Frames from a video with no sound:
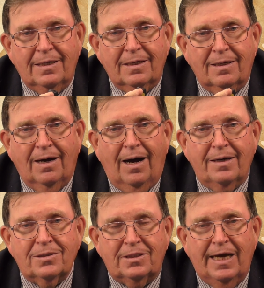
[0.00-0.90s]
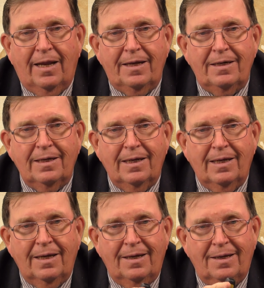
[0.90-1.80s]
God is telling
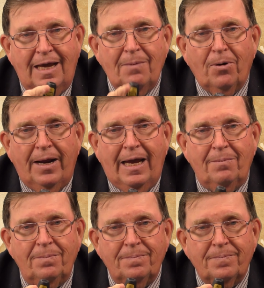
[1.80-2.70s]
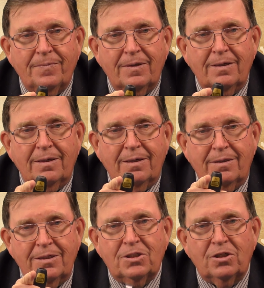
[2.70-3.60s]
Abraham,
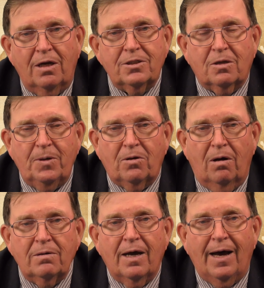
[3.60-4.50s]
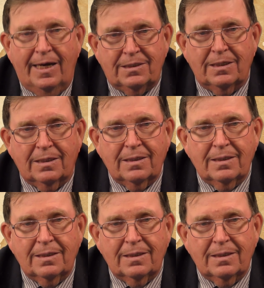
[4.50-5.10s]
this son is going to be called Isaac.